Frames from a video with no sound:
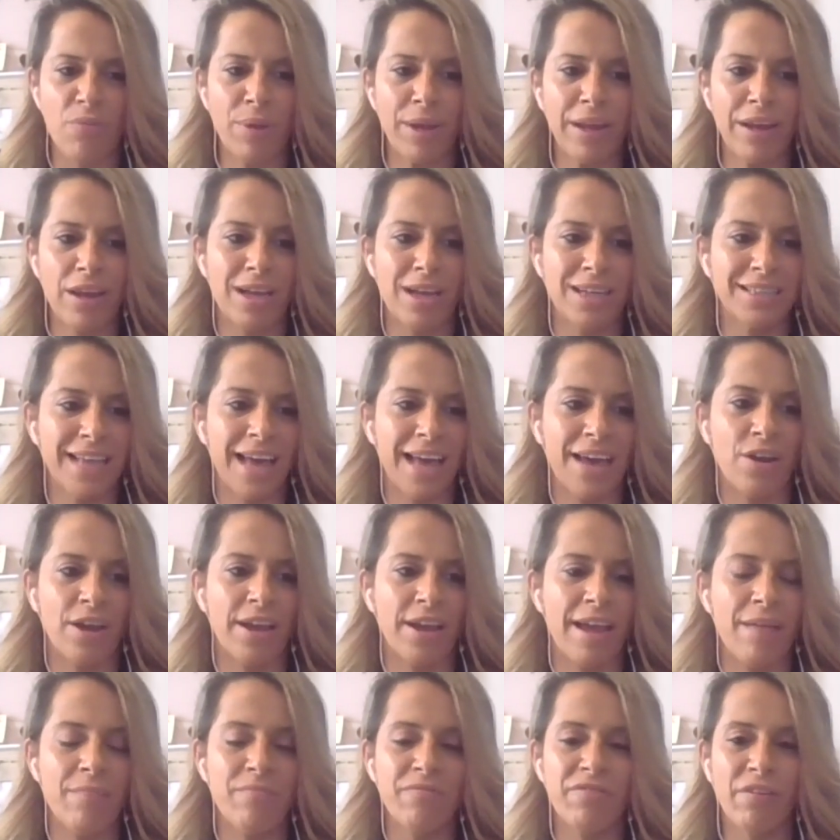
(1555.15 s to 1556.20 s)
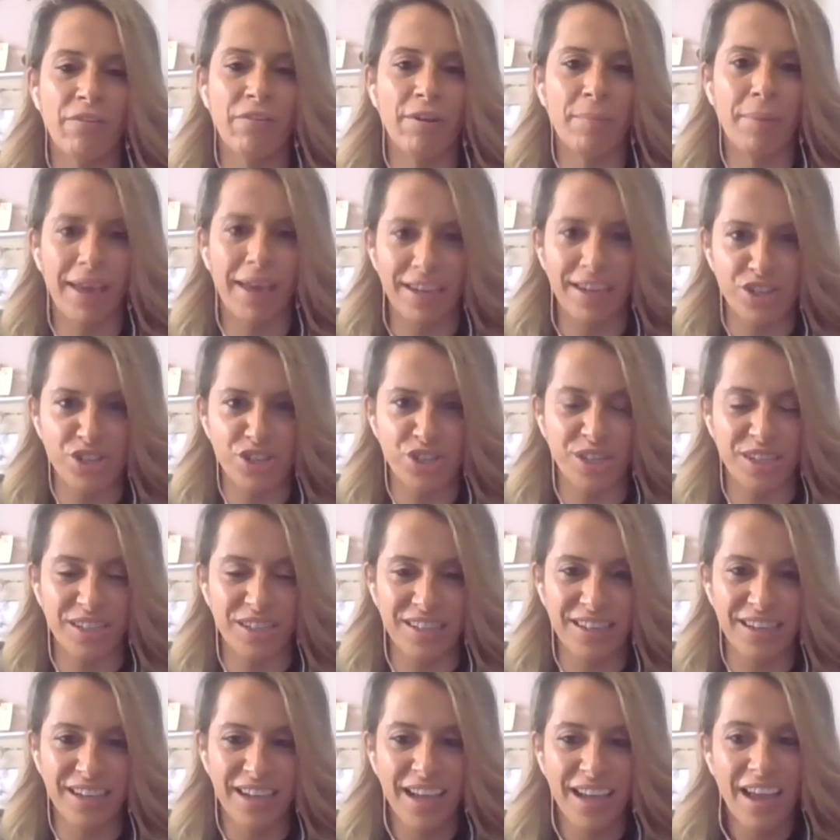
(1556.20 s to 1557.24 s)
realize that I am very patient
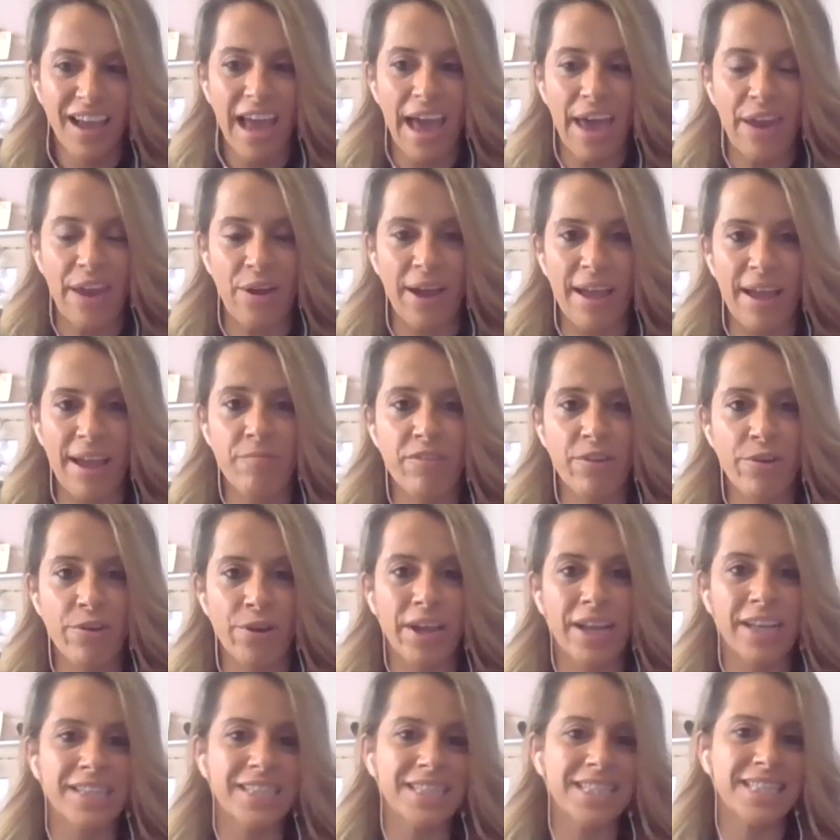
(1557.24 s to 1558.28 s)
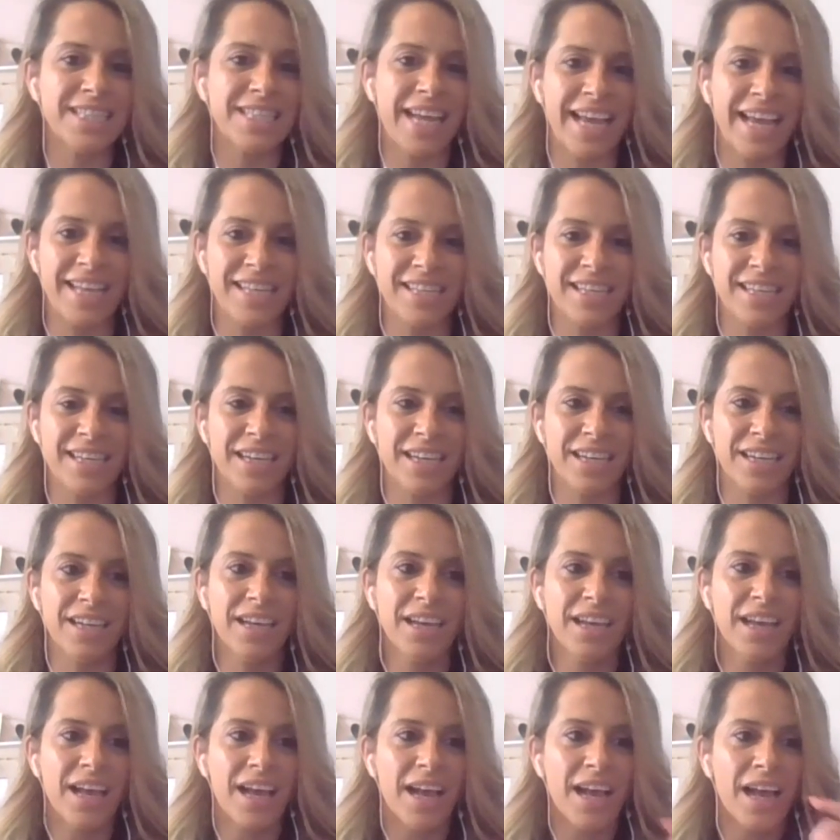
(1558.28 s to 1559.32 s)
and I am very understanding.
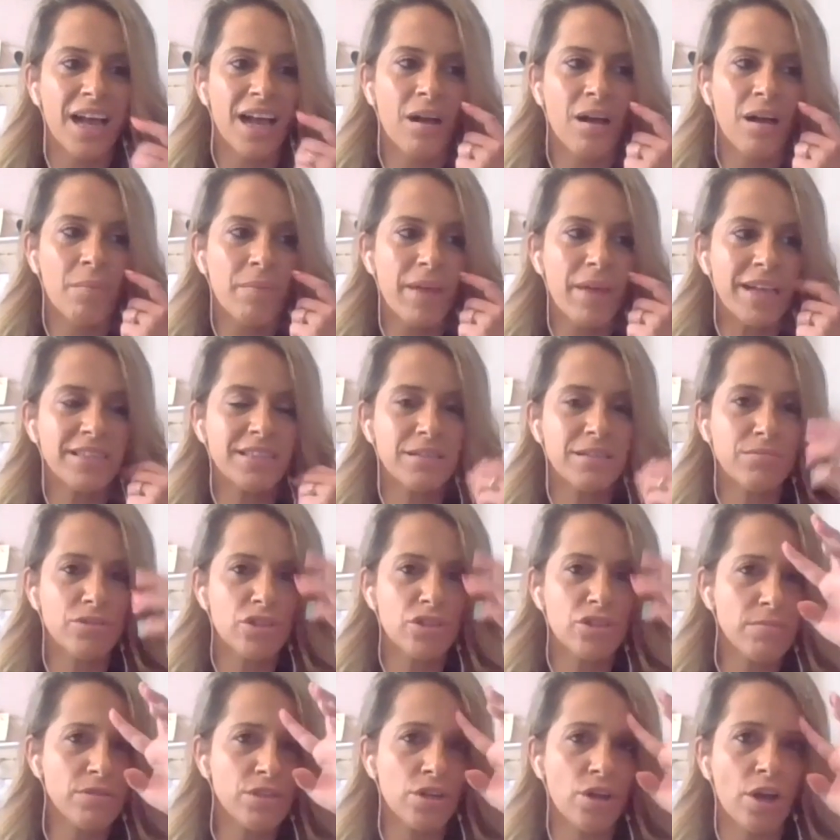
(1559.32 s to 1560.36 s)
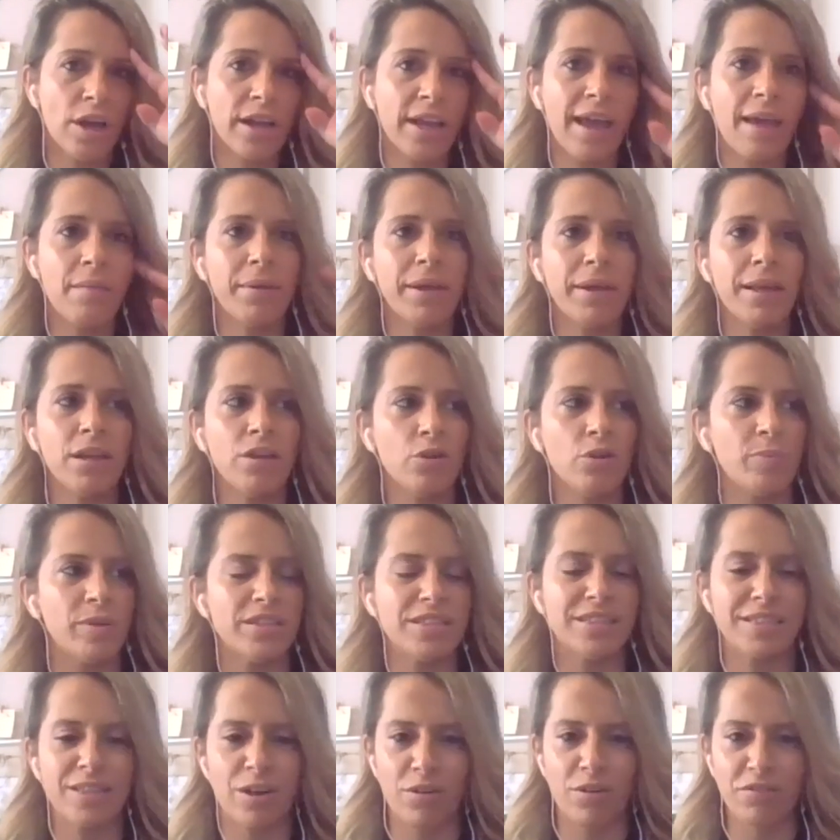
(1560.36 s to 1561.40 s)
And sometimes, I can be a little bit
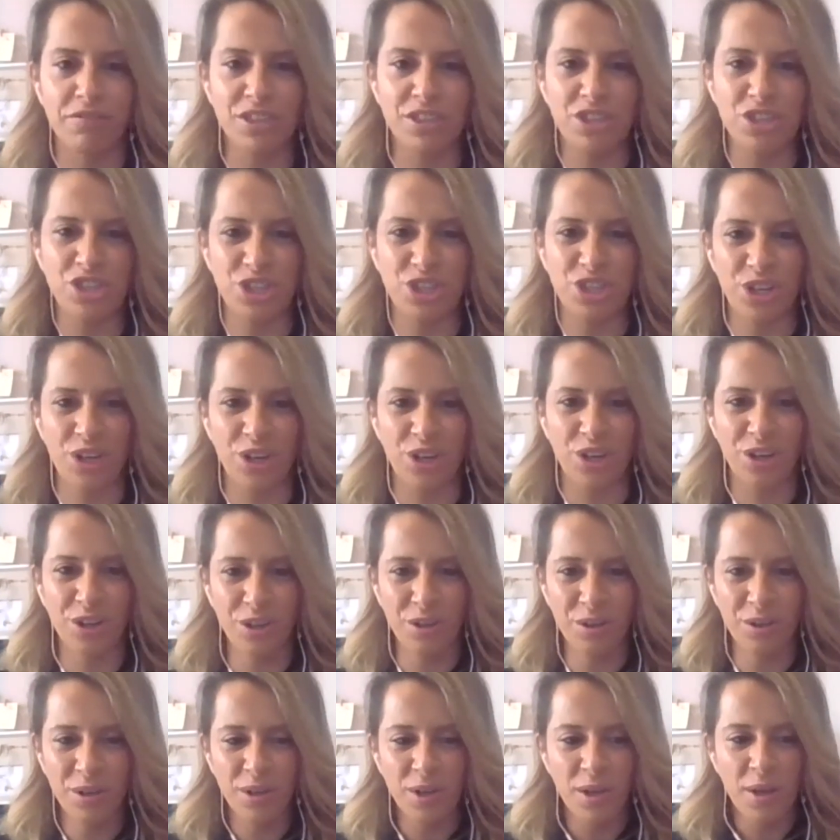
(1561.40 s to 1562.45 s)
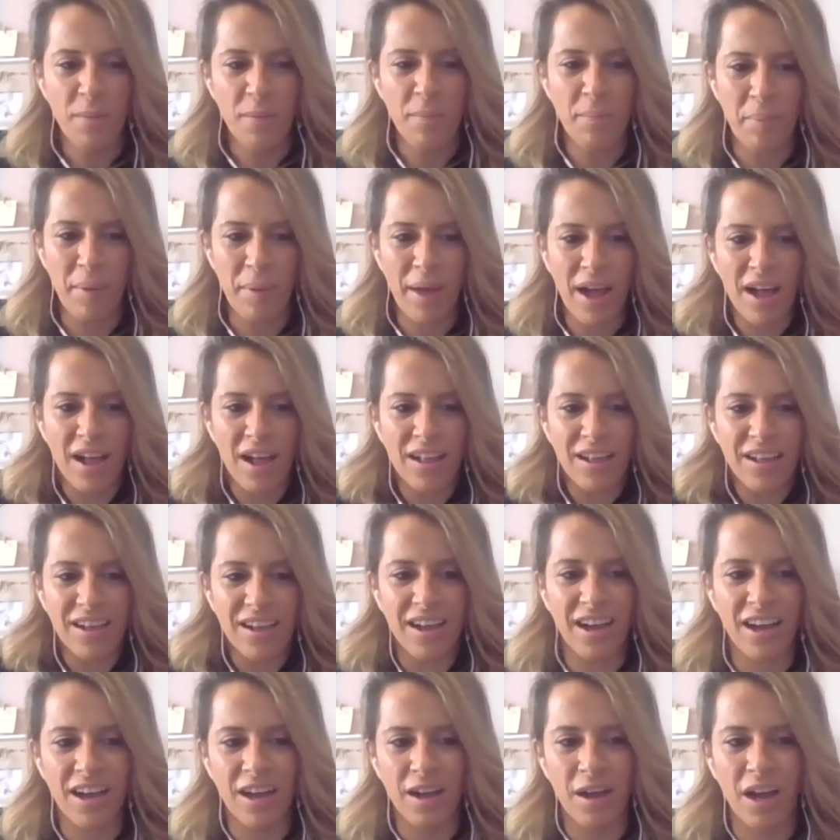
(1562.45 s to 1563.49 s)
selfish, but
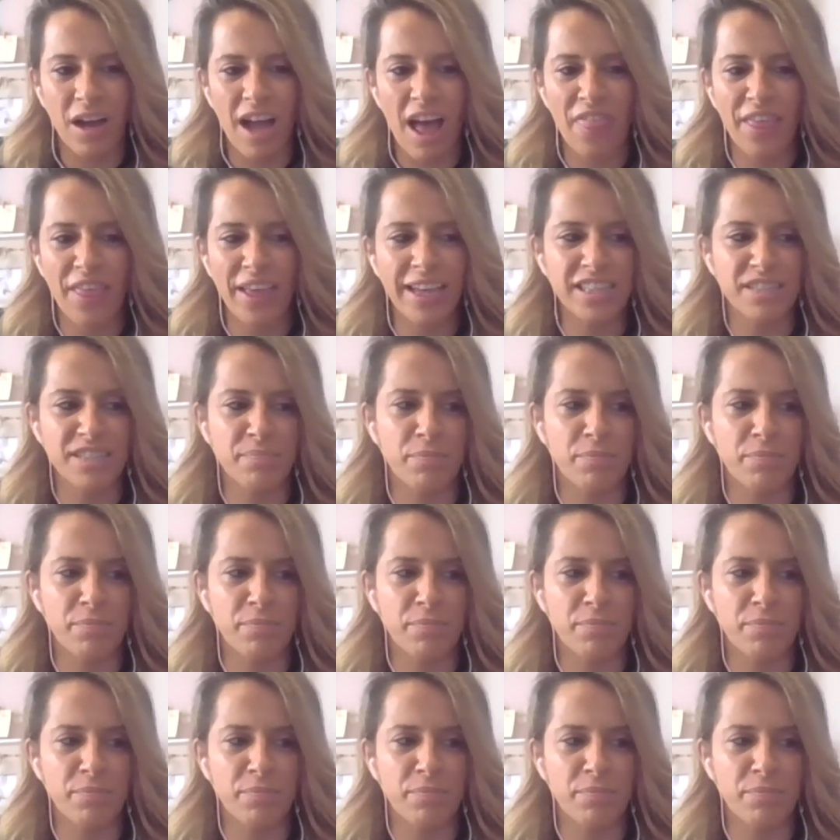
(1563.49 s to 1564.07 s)
I think it's